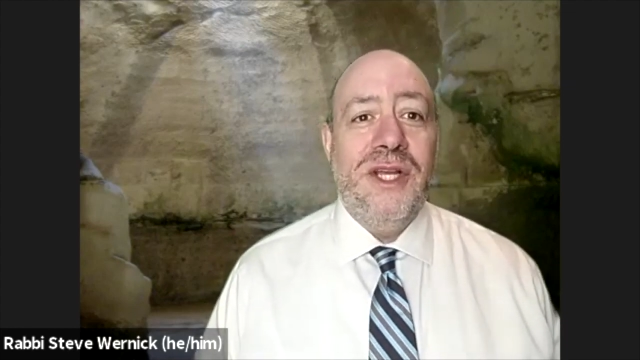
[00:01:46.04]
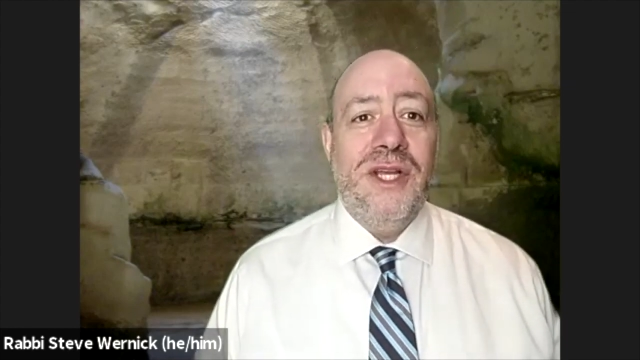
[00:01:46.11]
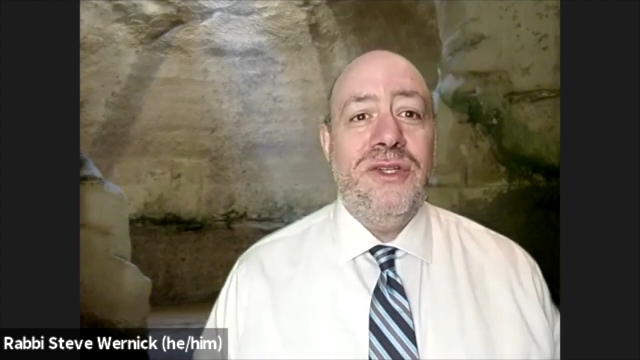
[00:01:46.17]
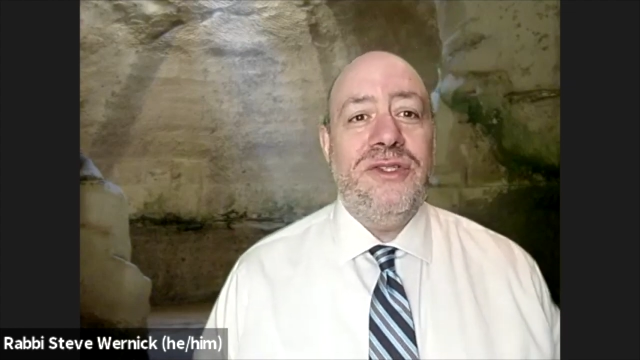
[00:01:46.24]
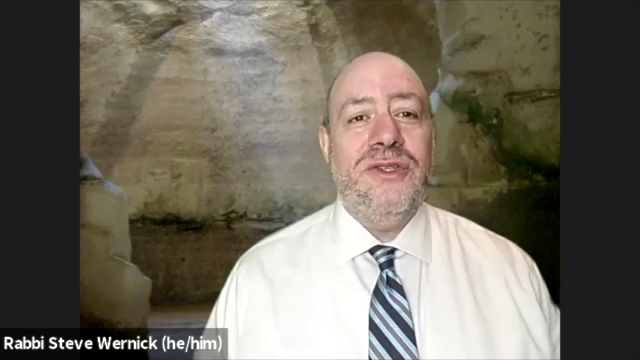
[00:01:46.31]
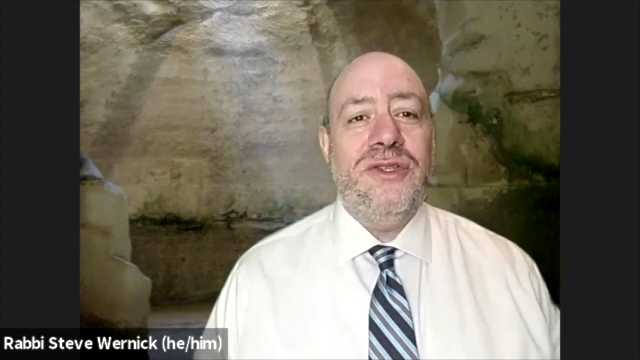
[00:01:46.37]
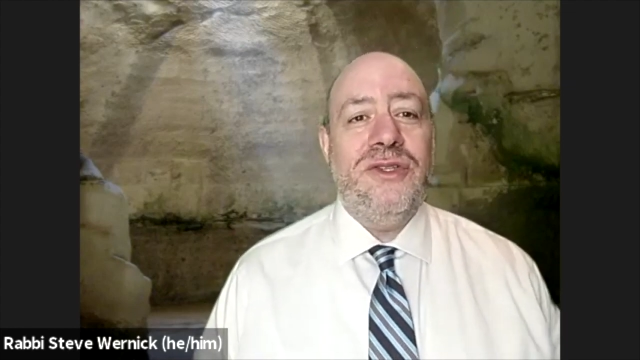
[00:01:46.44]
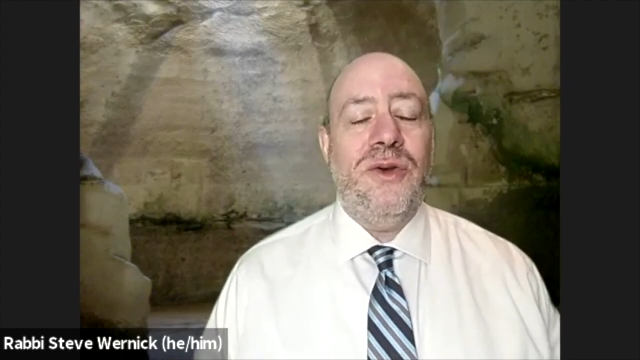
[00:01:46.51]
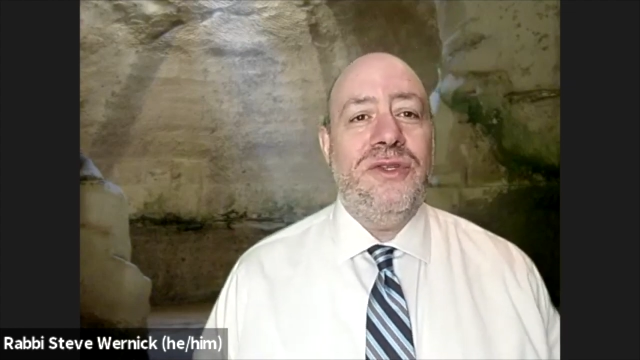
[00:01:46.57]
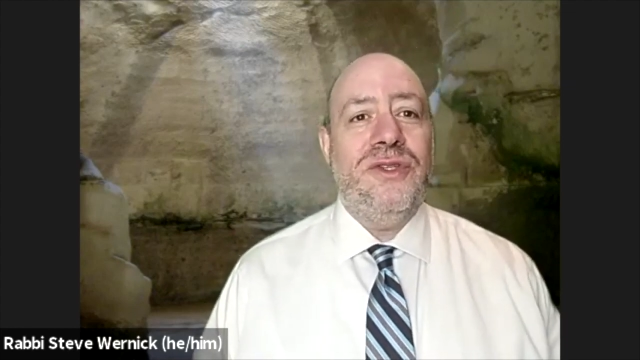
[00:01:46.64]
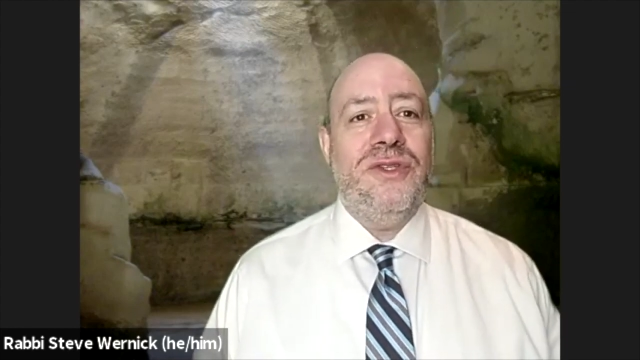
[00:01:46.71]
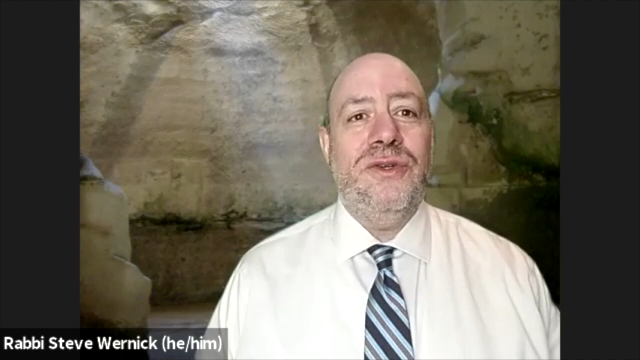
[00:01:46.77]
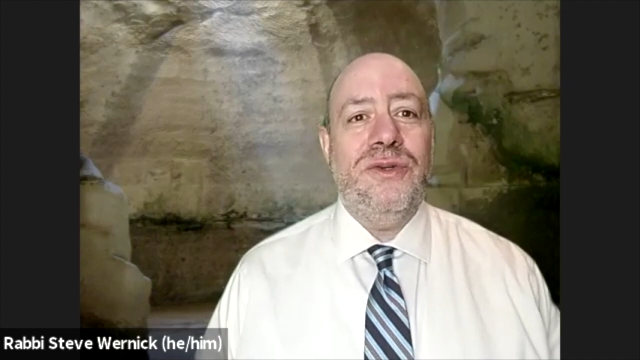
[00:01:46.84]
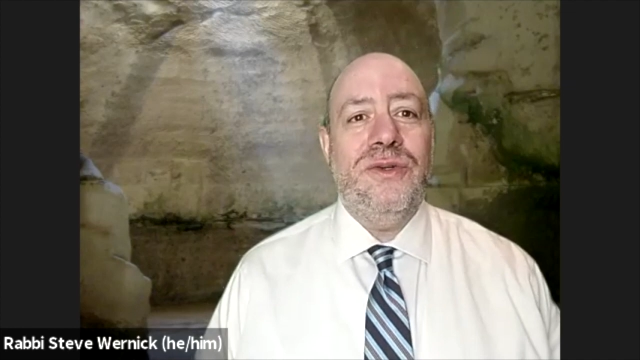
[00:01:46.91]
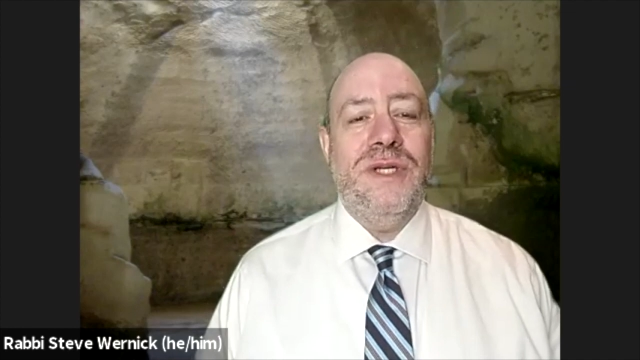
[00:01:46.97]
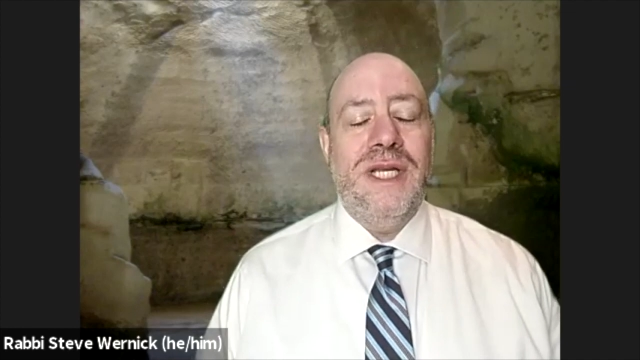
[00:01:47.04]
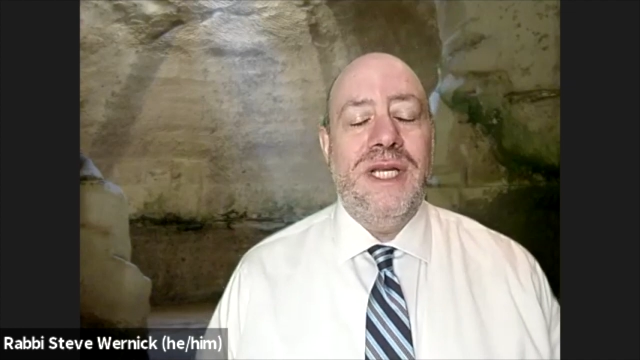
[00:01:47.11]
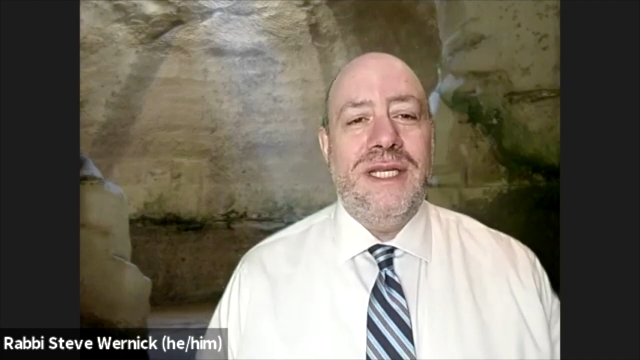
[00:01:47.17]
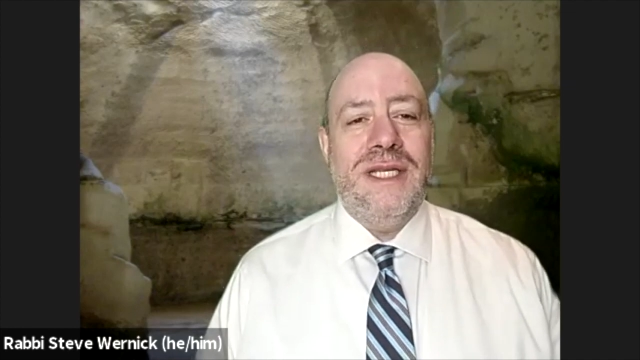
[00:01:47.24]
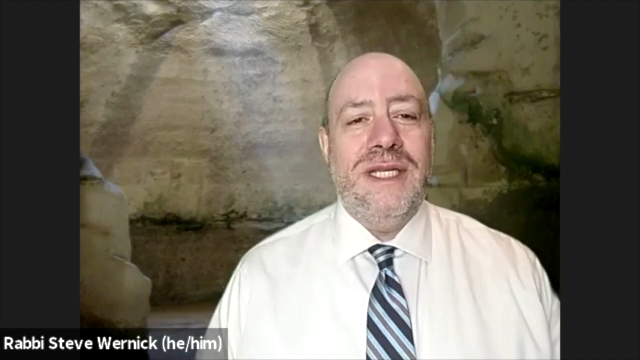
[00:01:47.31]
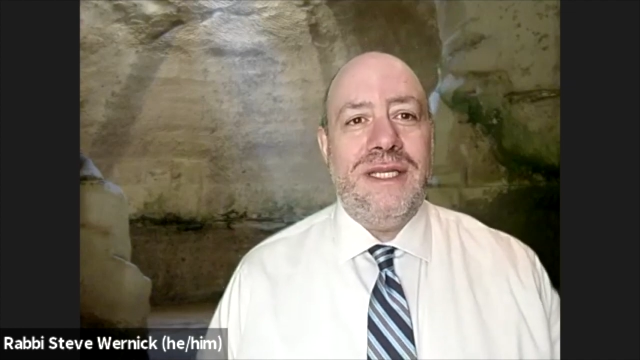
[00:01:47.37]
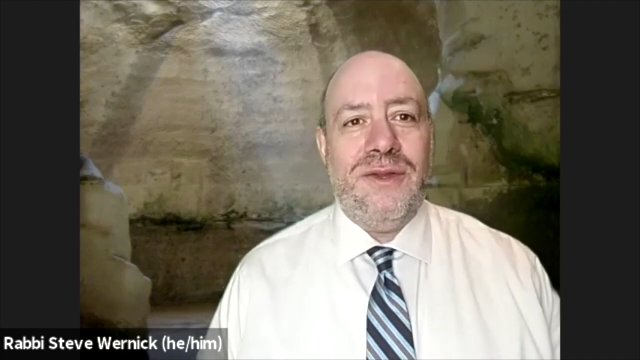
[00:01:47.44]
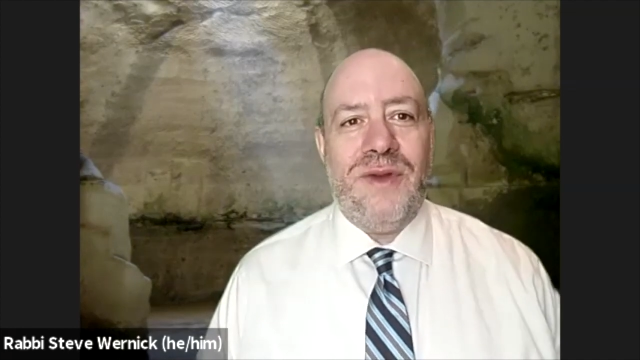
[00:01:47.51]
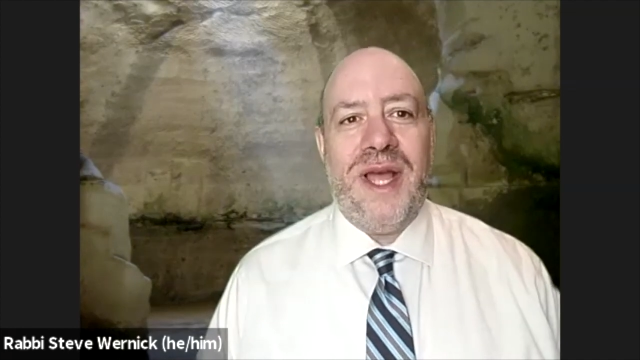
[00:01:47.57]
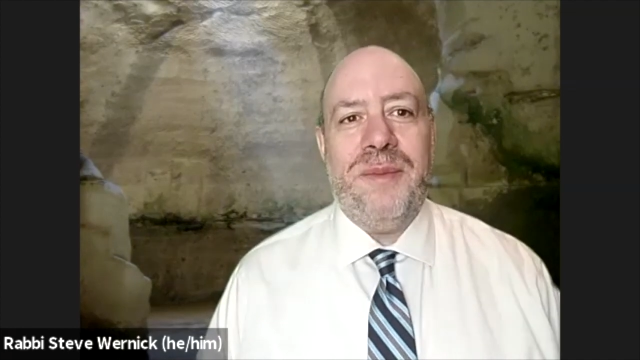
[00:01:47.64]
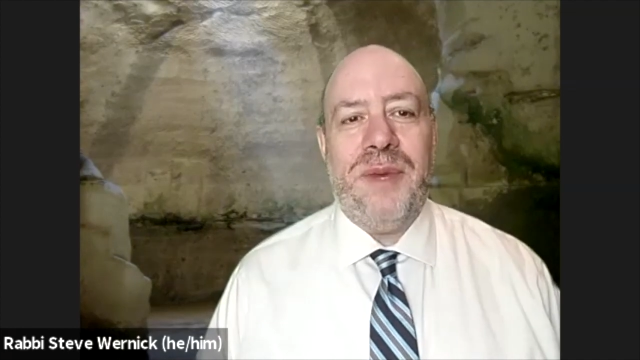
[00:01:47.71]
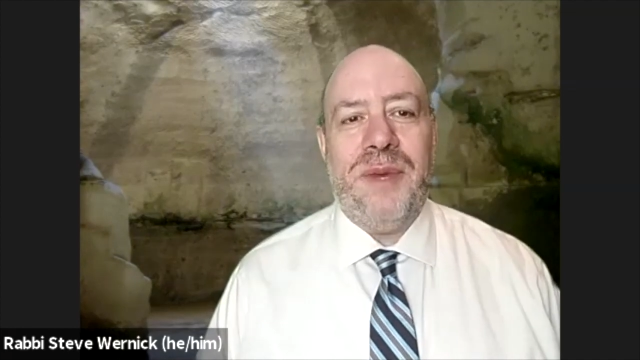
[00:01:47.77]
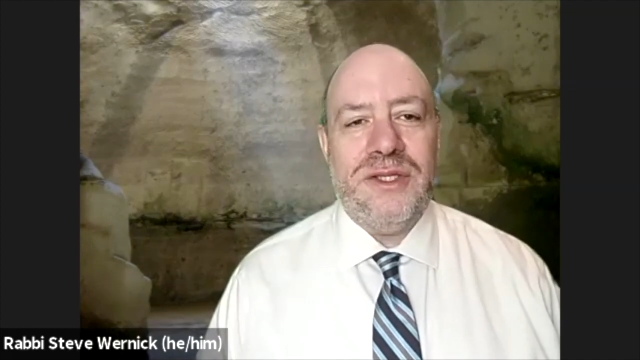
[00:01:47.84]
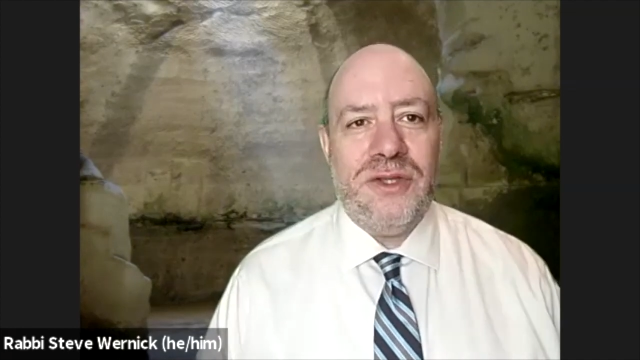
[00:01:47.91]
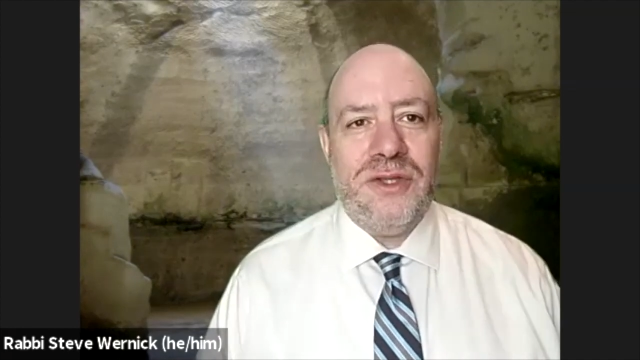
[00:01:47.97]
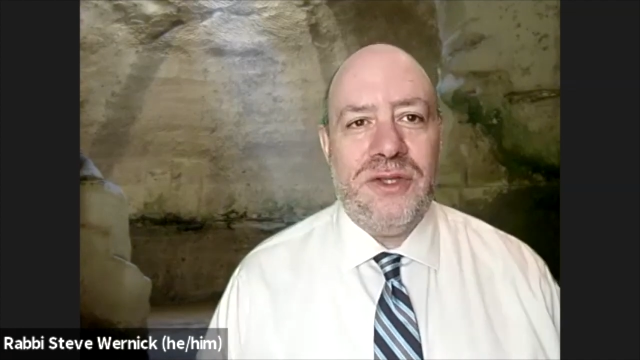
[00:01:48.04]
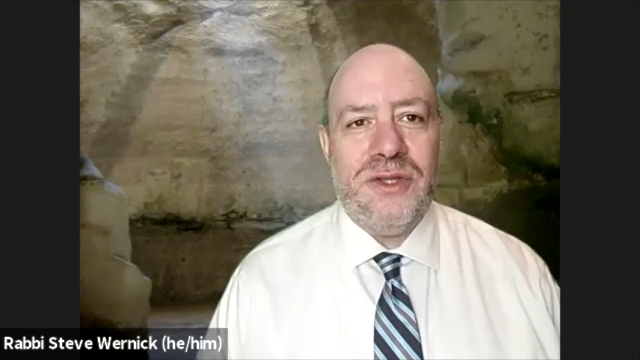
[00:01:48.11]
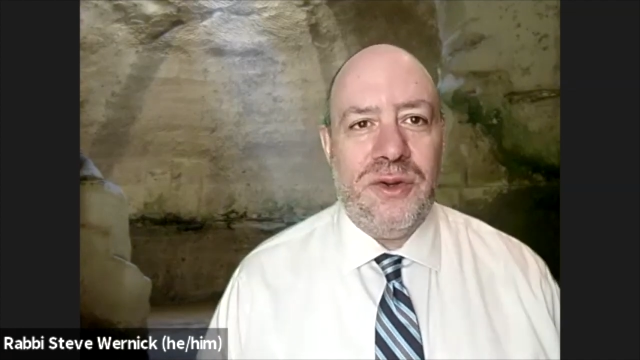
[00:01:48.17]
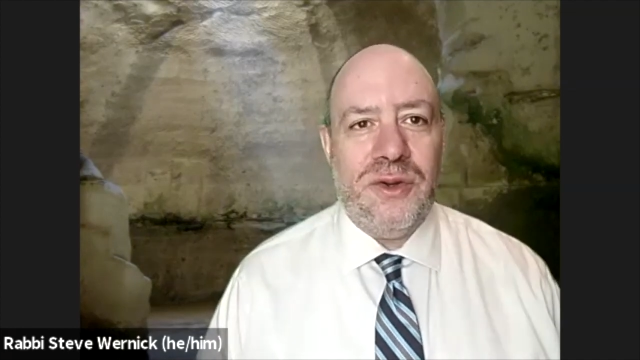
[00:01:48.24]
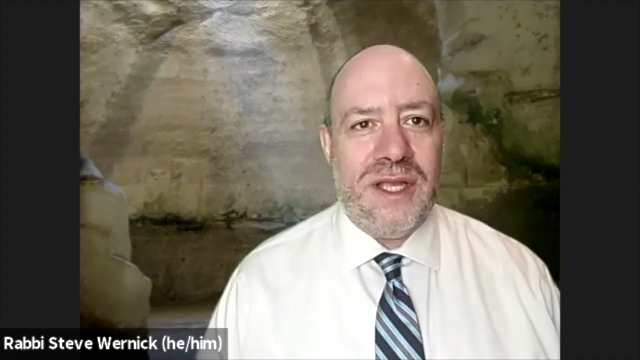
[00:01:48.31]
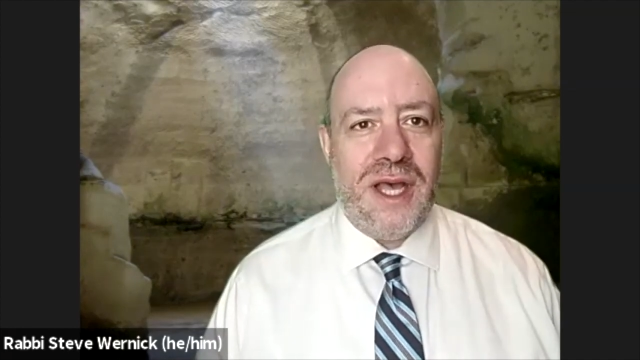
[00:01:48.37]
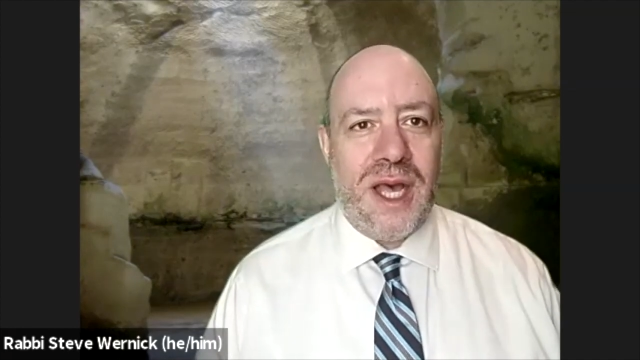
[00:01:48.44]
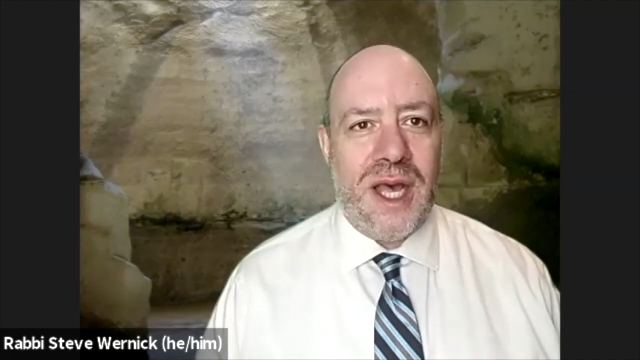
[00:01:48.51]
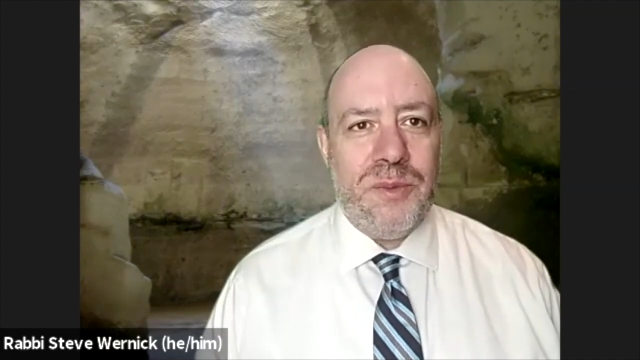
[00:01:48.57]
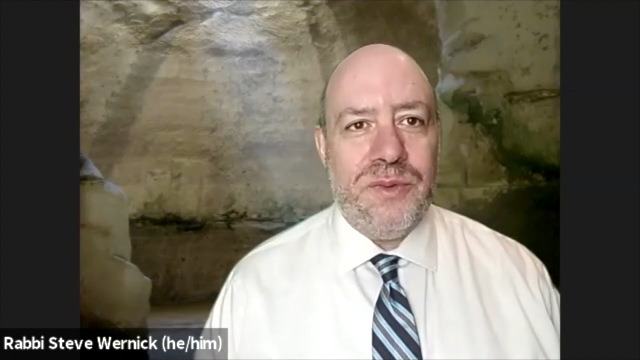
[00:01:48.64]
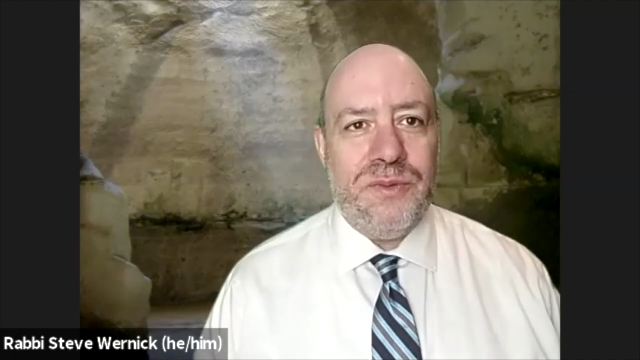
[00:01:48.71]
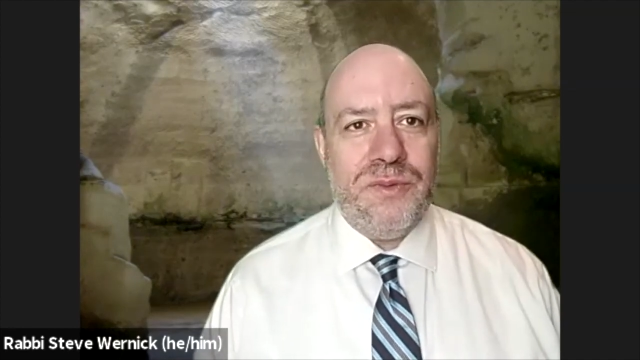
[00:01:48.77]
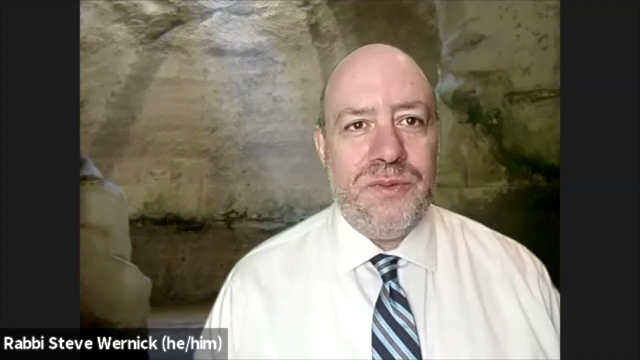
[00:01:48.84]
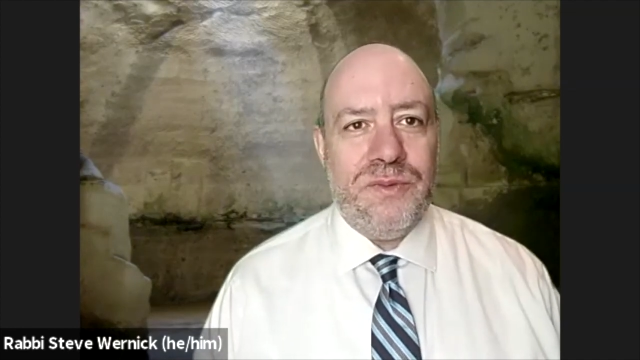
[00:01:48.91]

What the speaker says: so too did the rabbis hope that God would